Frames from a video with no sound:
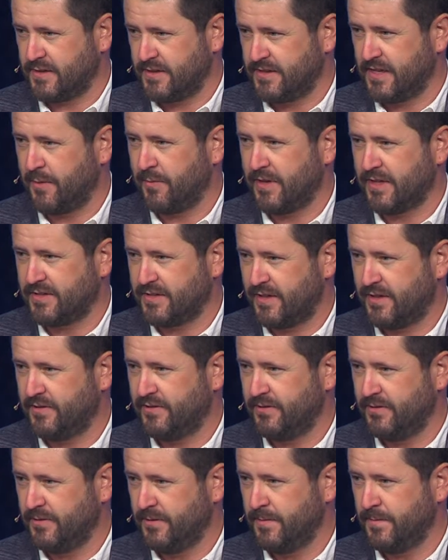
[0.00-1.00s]
Does that make
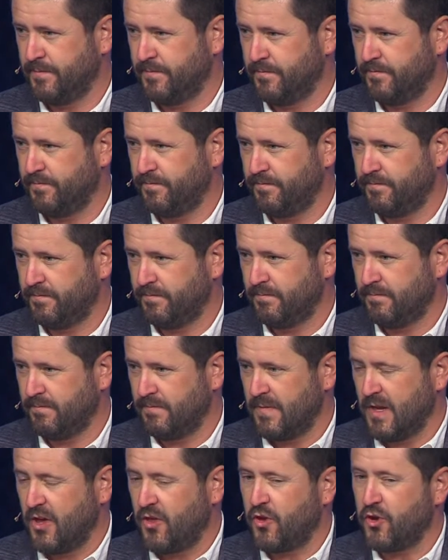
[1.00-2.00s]
sense?
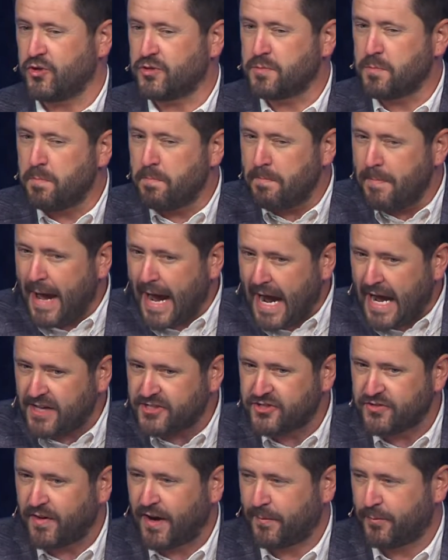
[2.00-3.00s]
There's
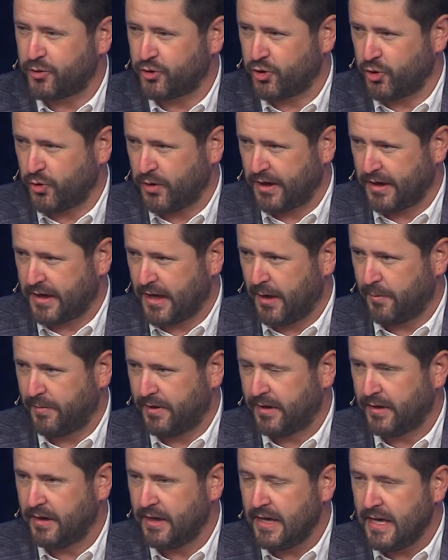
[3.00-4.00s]
massive opportunity
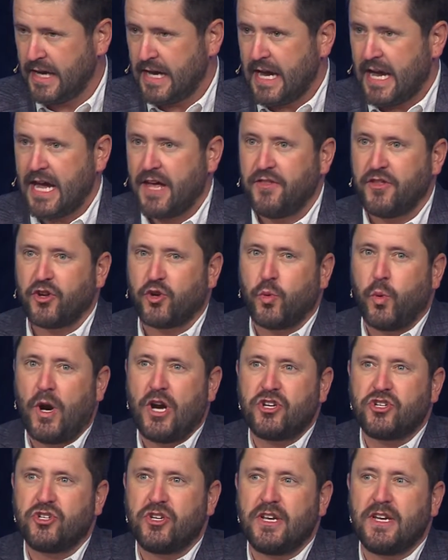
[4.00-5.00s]
coming, and the
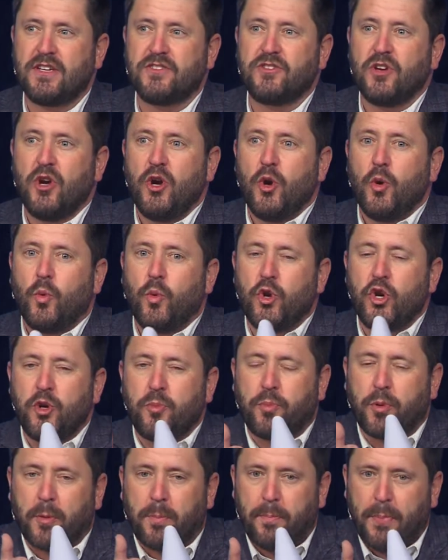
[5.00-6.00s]
question is, will
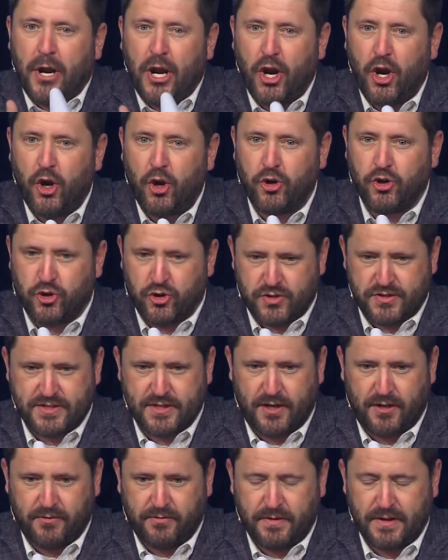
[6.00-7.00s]
you prepare
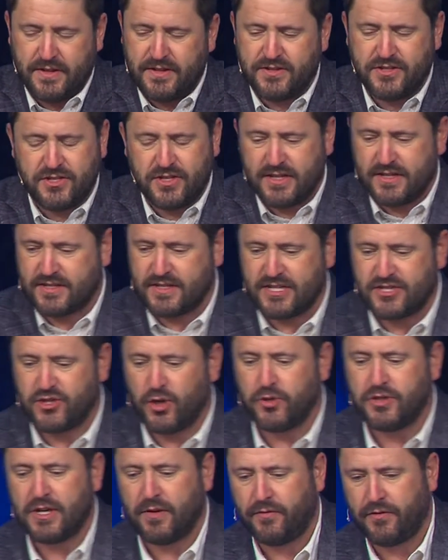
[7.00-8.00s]
yourself? It's
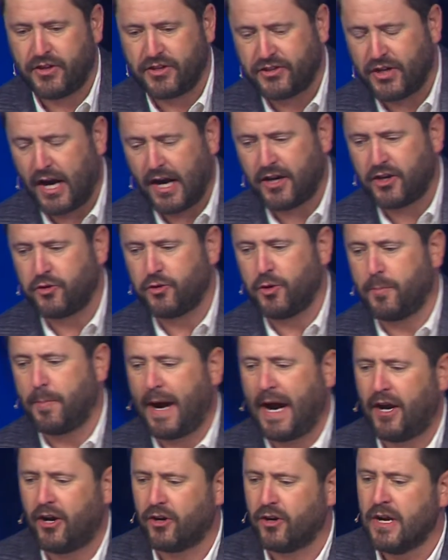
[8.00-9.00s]
no different than talking to a
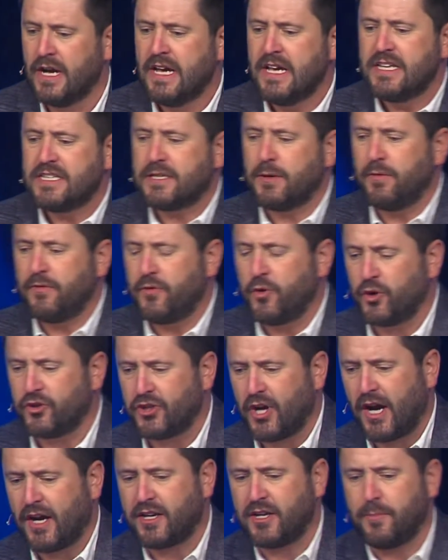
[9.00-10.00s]
buyer. Some of you are
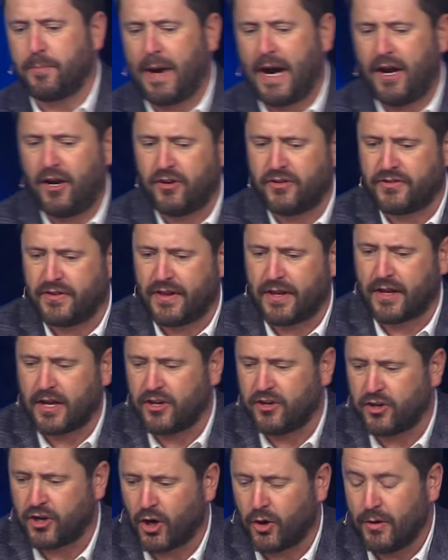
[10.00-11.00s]
talking to buyers,
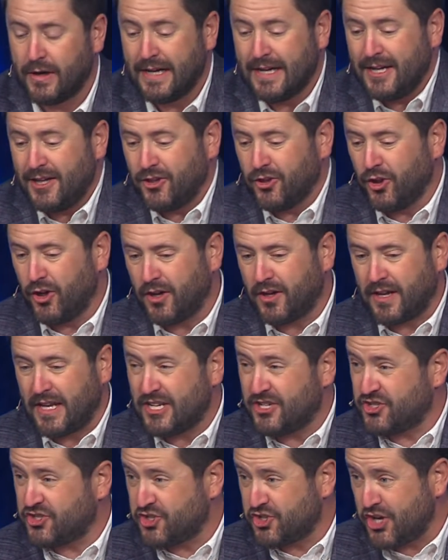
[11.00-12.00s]
and you go, look,
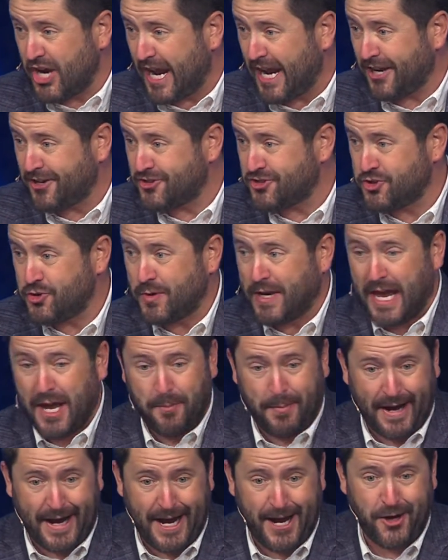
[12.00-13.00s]
it's changed. You
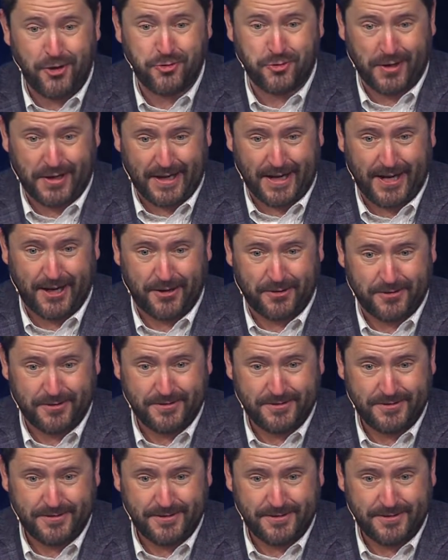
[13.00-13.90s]
can't buy a house right now.